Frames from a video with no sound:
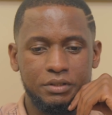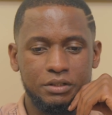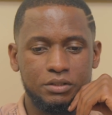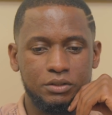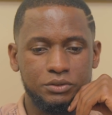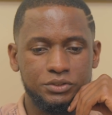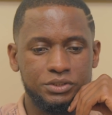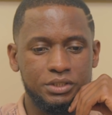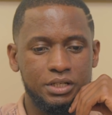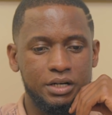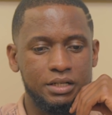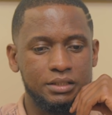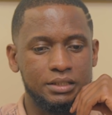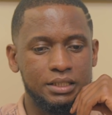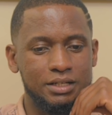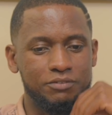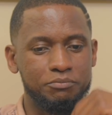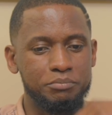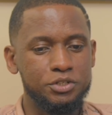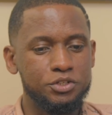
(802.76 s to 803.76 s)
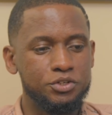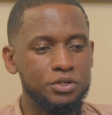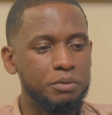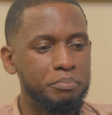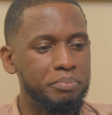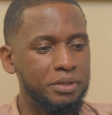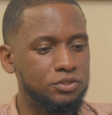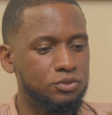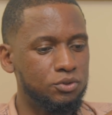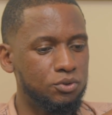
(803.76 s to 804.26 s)
Considering that I've been doing
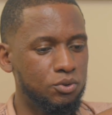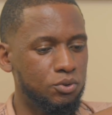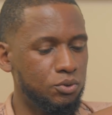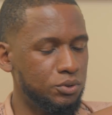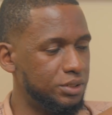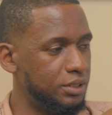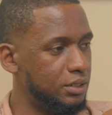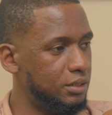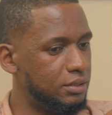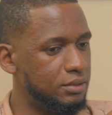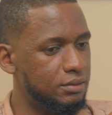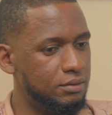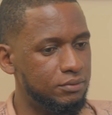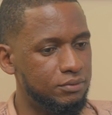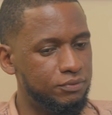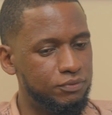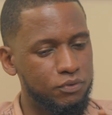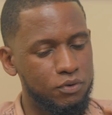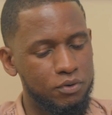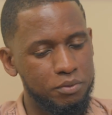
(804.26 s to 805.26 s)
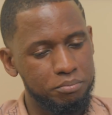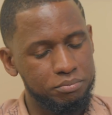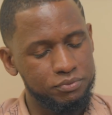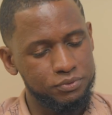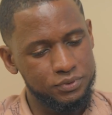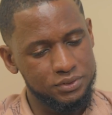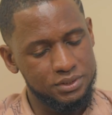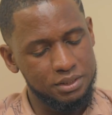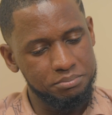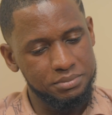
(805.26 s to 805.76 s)
personal content for
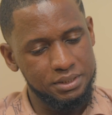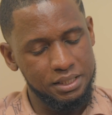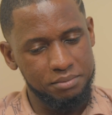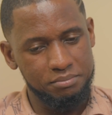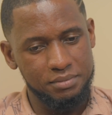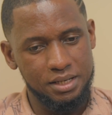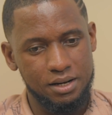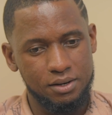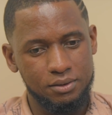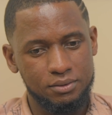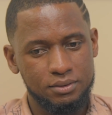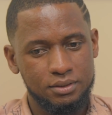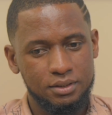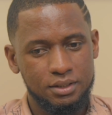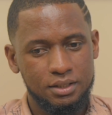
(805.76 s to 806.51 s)
some time now,